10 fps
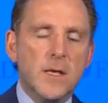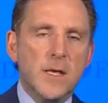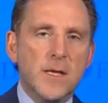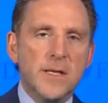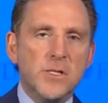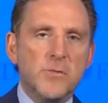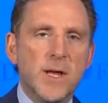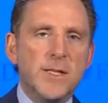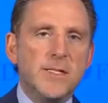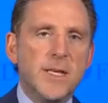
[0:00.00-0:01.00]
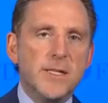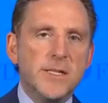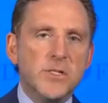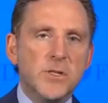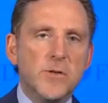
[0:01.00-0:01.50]
killing Israelis,
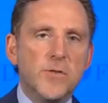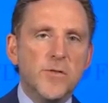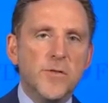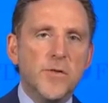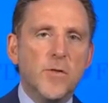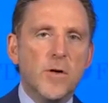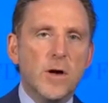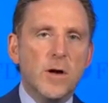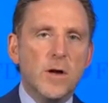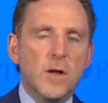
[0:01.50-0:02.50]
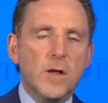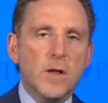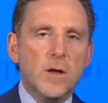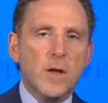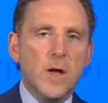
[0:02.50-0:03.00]
killing Jews for
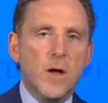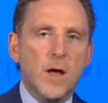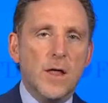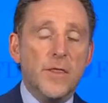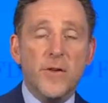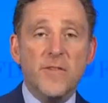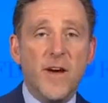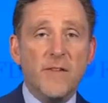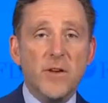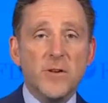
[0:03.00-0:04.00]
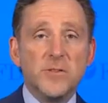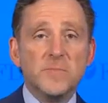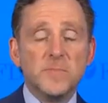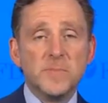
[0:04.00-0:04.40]
35 years.